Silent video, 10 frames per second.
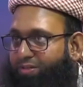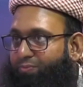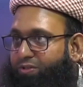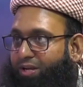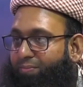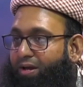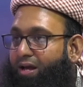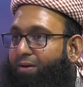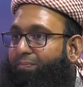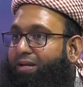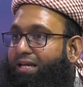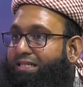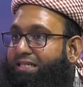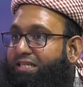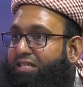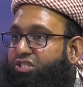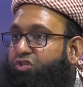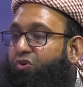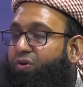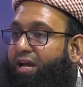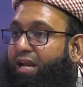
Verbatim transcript: a Muslim. But is he a strong